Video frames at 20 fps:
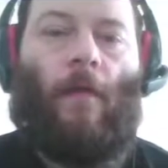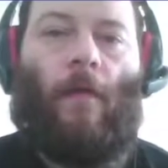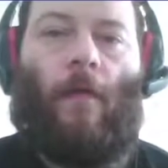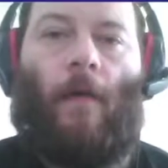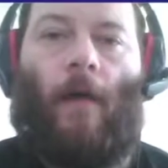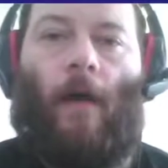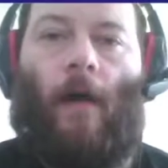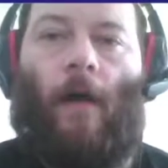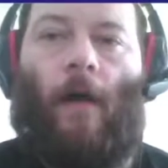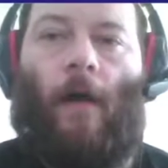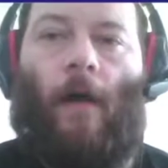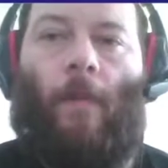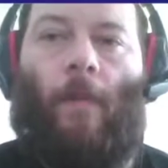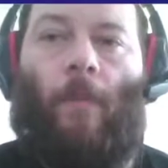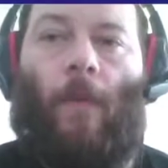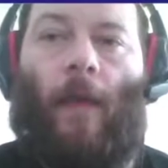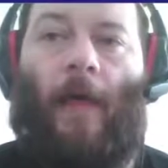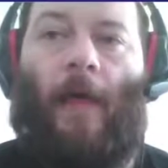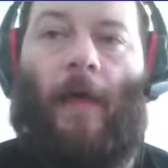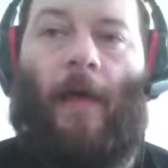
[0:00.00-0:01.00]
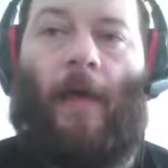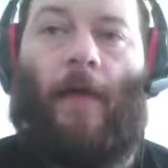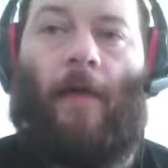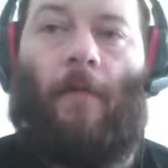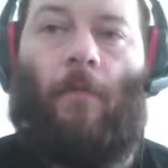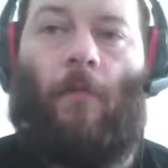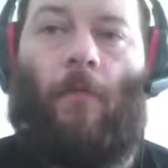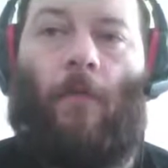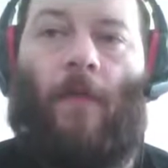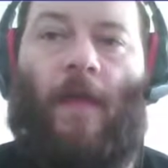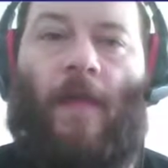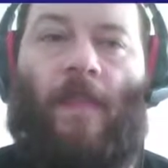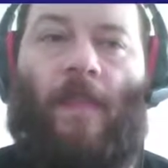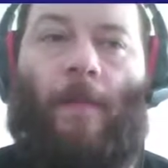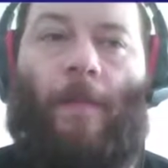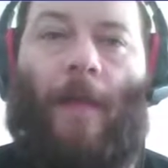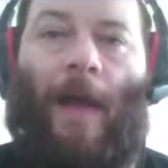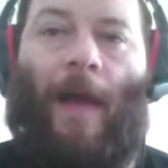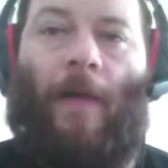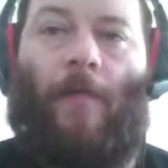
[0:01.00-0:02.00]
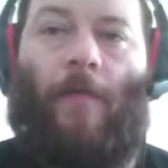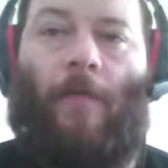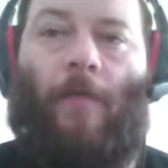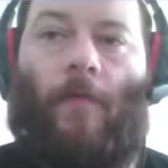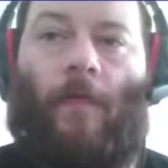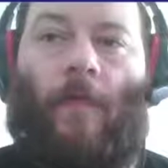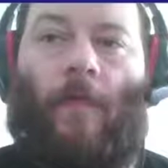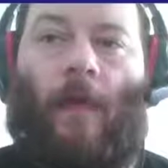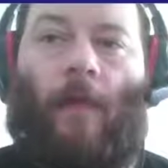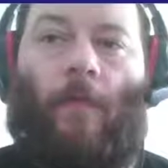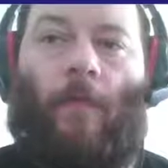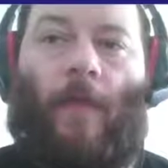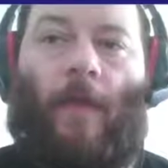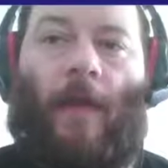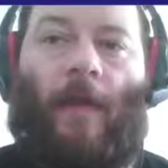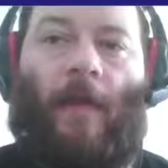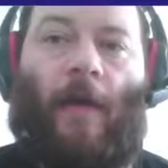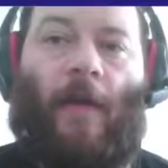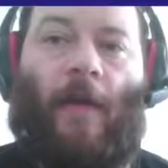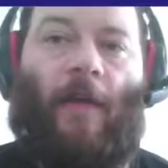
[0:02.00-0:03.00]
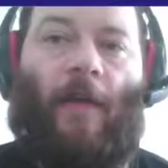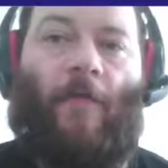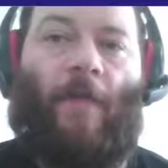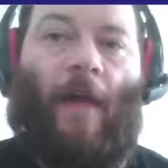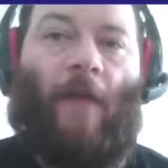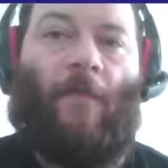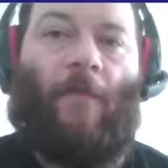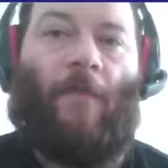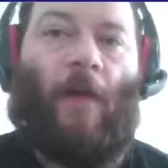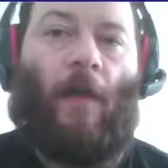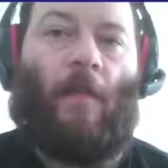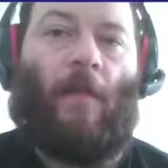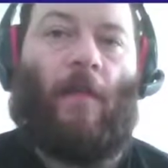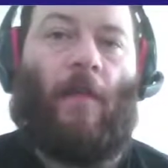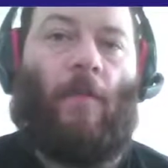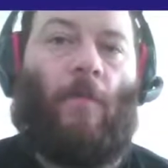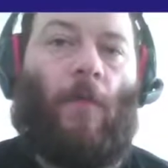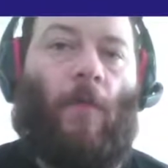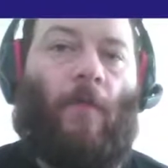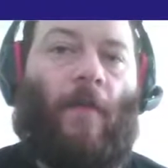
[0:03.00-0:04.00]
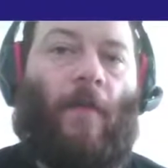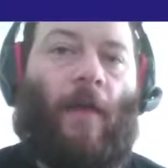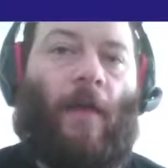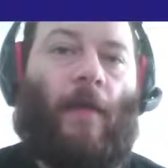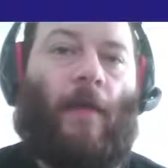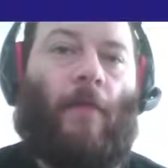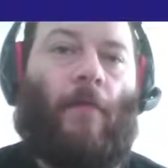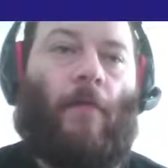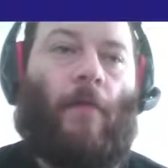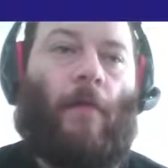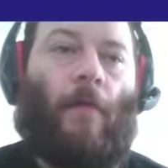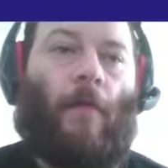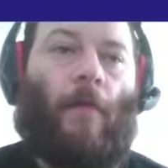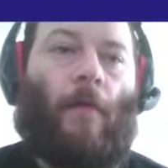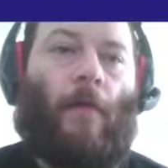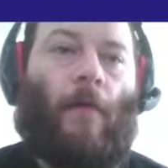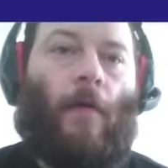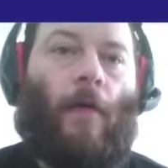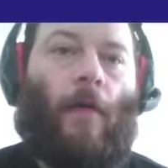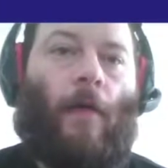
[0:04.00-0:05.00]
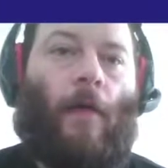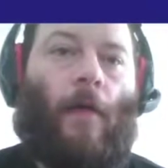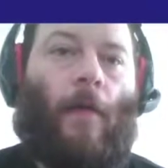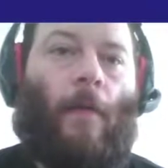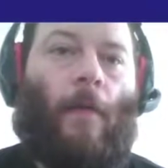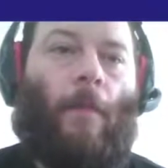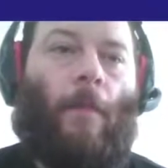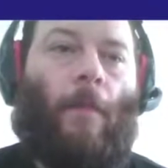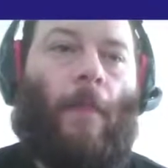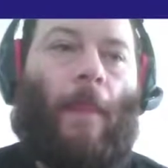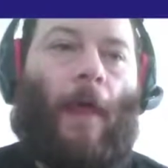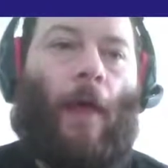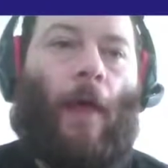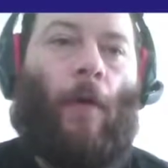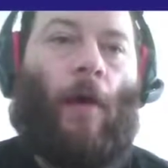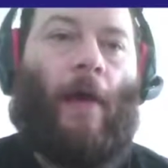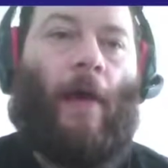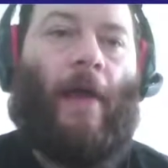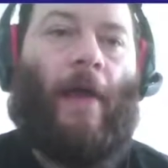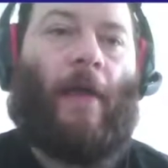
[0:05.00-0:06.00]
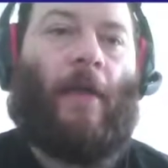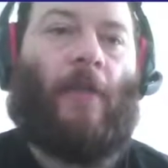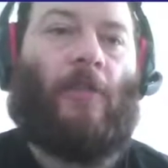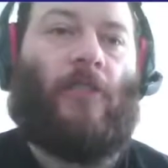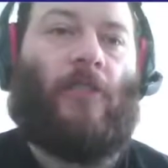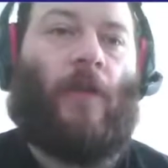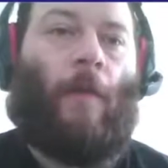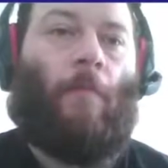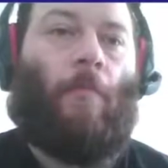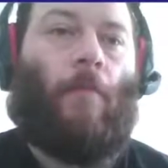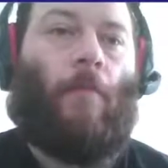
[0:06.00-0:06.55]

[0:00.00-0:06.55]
our player within the bounds and get an idea of how fast it's moving, how high it can jump,